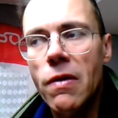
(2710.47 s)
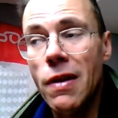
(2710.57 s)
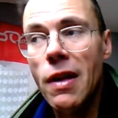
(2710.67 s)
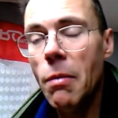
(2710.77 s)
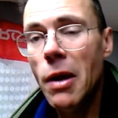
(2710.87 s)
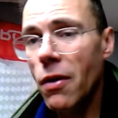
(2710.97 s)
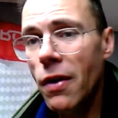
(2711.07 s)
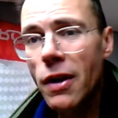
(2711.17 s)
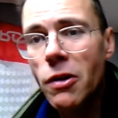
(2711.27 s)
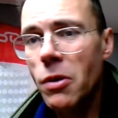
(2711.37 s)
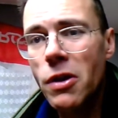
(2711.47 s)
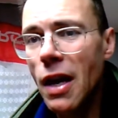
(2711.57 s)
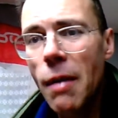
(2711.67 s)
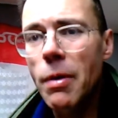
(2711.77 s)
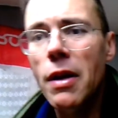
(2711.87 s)
The thing about it is what's
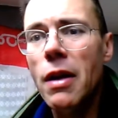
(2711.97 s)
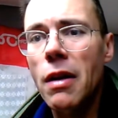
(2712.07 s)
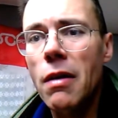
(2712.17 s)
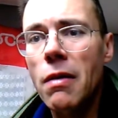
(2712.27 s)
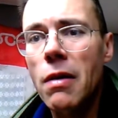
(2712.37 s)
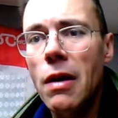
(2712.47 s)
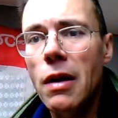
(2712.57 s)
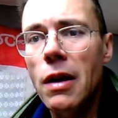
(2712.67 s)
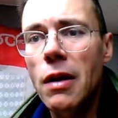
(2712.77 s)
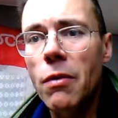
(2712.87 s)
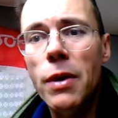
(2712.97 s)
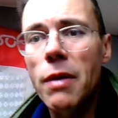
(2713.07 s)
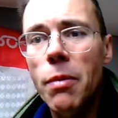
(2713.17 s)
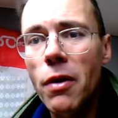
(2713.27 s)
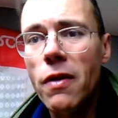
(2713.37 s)
happening uh,
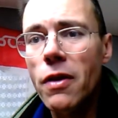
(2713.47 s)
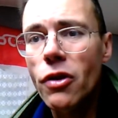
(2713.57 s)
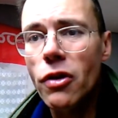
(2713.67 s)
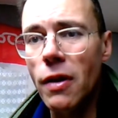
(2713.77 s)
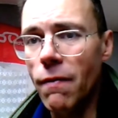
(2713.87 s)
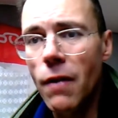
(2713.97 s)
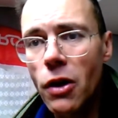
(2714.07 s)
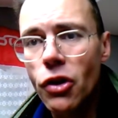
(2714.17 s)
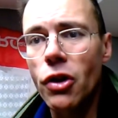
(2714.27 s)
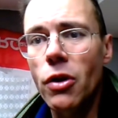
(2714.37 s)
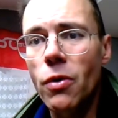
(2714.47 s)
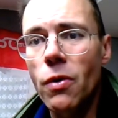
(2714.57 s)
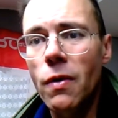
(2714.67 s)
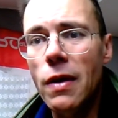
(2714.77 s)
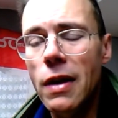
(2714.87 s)
with the politicians in Basho
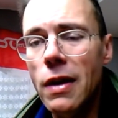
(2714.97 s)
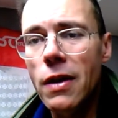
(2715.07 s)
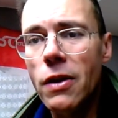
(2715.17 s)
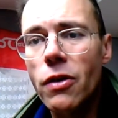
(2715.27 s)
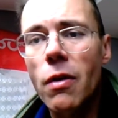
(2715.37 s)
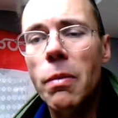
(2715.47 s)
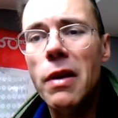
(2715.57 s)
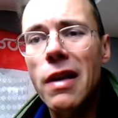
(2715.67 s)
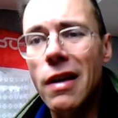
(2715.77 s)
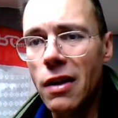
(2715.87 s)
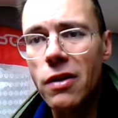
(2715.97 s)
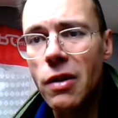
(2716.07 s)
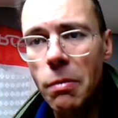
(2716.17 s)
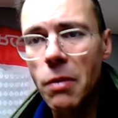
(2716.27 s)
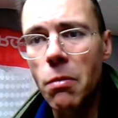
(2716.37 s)
is completely
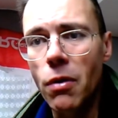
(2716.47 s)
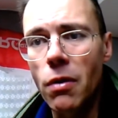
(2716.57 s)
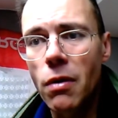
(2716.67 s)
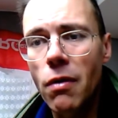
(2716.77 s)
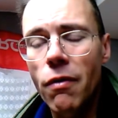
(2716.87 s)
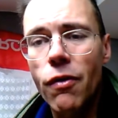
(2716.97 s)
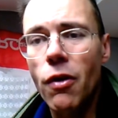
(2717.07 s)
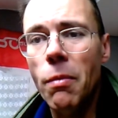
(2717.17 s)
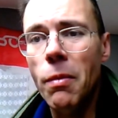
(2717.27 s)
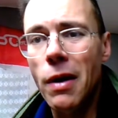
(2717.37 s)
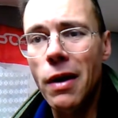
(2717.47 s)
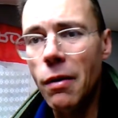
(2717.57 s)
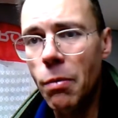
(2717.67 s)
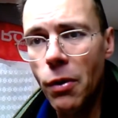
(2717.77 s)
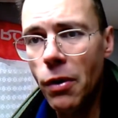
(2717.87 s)
unacceptable from
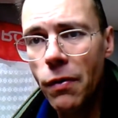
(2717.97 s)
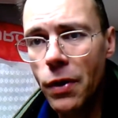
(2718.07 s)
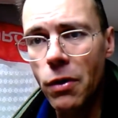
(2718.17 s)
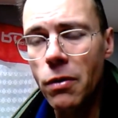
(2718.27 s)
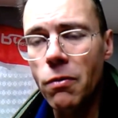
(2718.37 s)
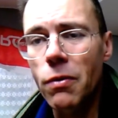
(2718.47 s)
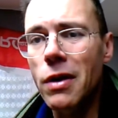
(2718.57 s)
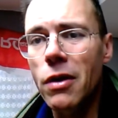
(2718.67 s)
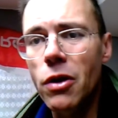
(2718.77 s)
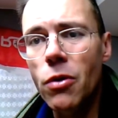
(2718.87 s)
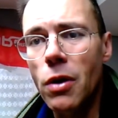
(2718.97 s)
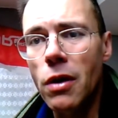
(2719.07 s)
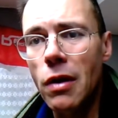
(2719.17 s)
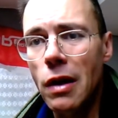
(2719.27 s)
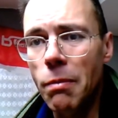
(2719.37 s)
either point of view, whether you
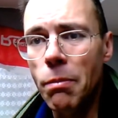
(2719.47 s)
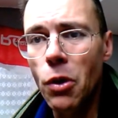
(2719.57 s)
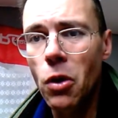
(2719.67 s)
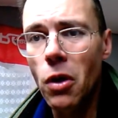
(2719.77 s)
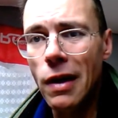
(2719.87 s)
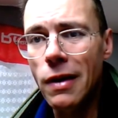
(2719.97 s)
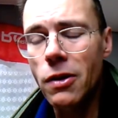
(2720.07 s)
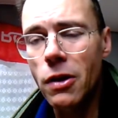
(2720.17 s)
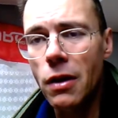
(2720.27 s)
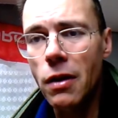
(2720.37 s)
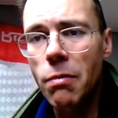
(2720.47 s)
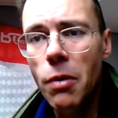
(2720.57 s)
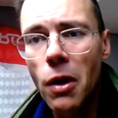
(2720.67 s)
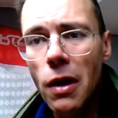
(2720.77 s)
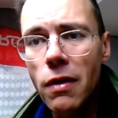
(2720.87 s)
are a Pole inside of the
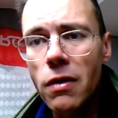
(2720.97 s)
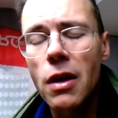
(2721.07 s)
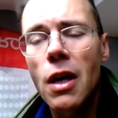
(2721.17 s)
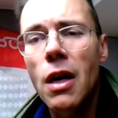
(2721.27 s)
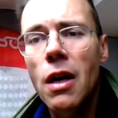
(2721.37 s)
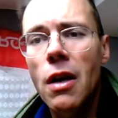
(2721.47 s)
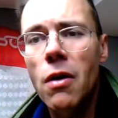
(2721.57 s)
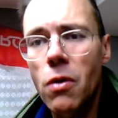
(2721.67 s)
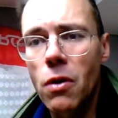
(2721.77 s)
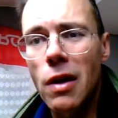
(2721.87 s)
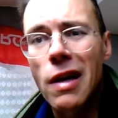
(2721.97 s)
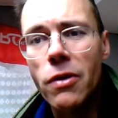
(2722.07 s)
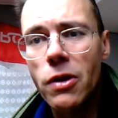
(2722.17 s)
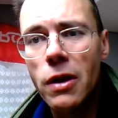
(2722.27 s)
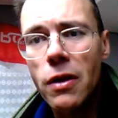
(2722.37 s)
Poland or
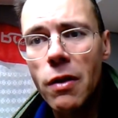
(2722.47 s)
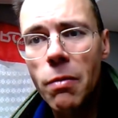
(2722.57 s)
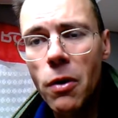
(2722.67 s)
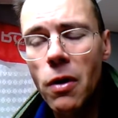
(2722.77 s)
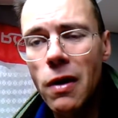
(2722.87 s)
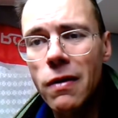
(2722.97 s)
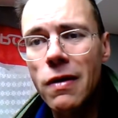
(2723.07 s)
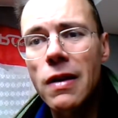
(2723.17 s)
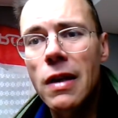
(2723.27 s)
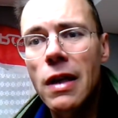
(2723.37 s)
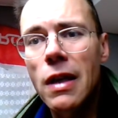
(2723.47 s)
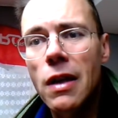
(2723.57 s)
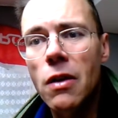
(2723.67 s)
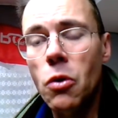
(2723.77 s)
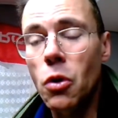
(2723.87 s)
outside of the Poland,
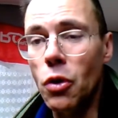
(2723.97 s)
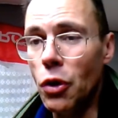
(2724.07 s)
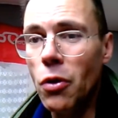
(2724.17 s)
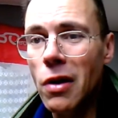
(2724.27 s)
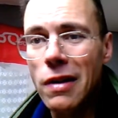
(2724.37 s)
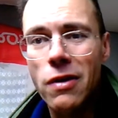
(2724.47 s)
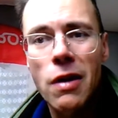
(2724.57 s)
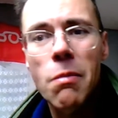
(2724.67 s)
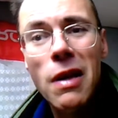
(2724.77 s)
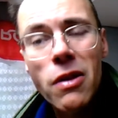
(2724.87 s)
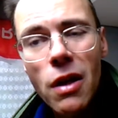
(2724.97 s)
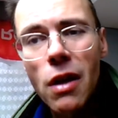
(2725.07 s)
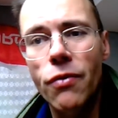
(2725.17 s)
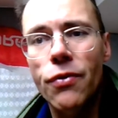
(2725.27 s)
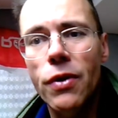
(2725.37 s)
or you're, let's say,
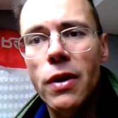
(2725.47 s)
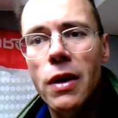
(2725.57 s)
myself,